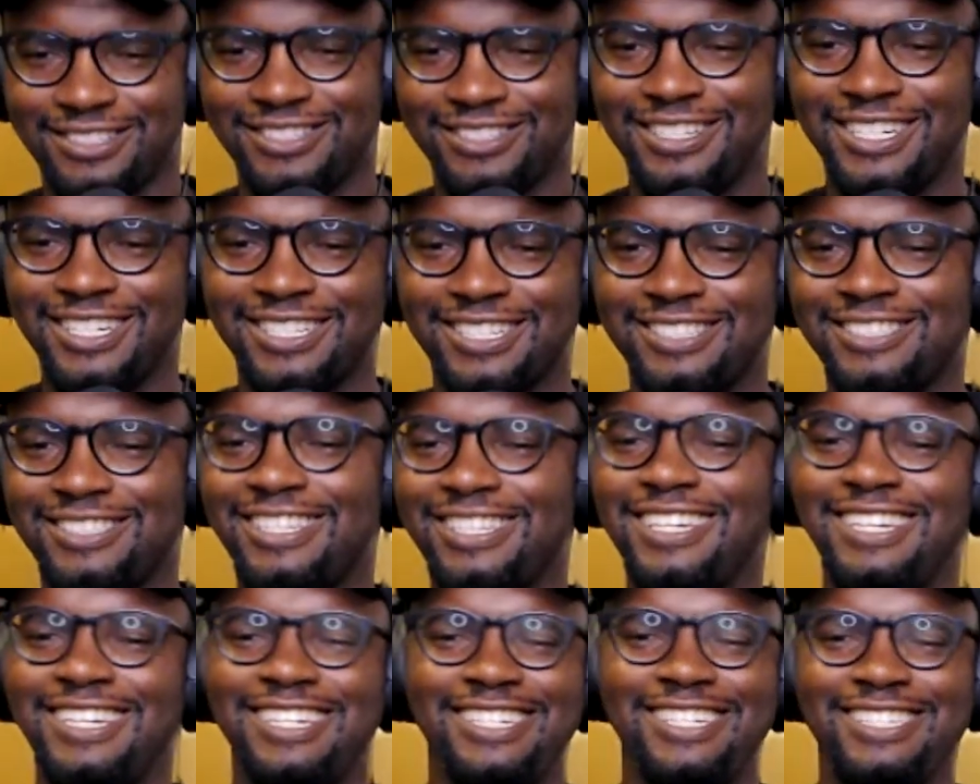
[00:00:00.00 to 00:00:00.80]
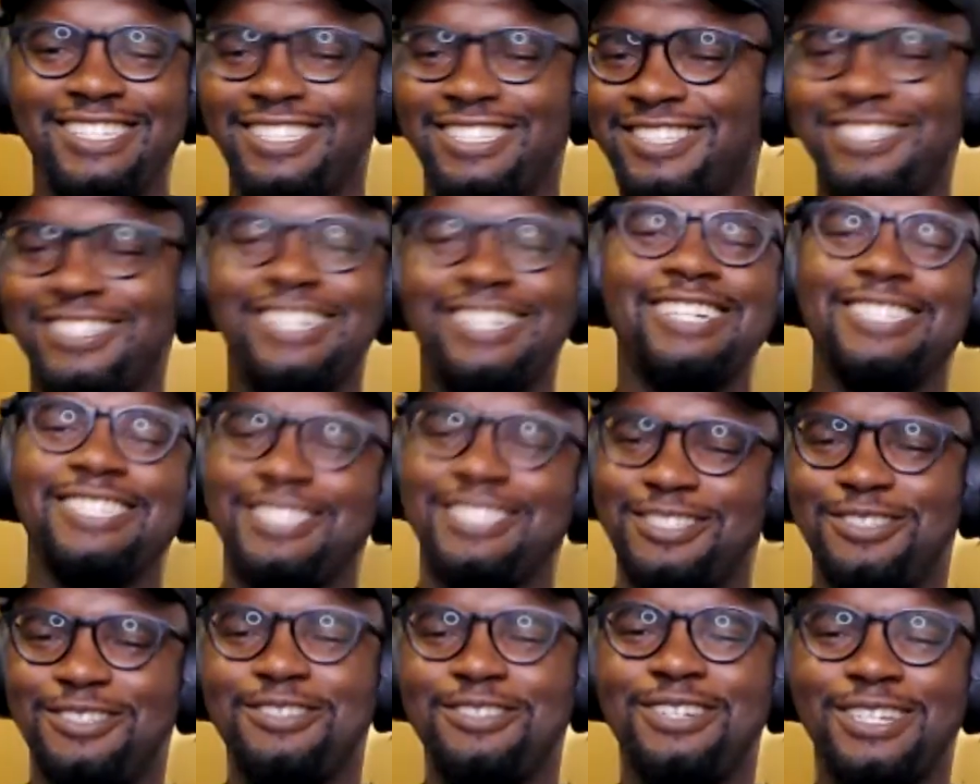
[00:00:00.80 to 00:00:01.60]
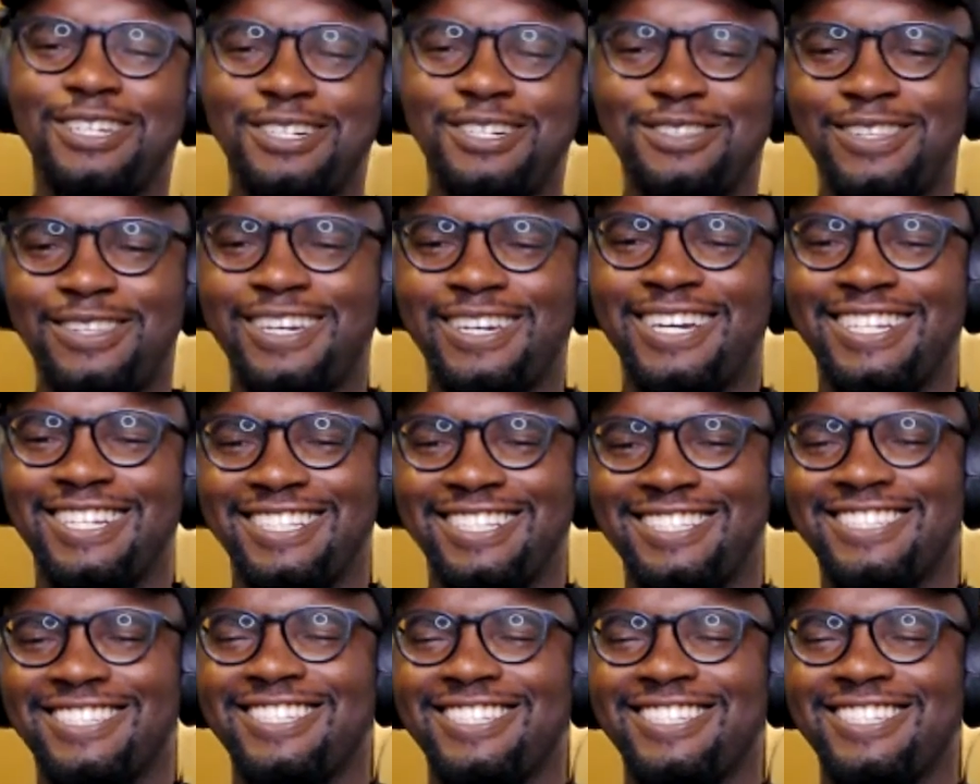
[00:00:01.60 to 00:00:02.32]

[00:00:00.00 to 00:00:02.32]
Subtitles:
Like, you're not going to do none of that.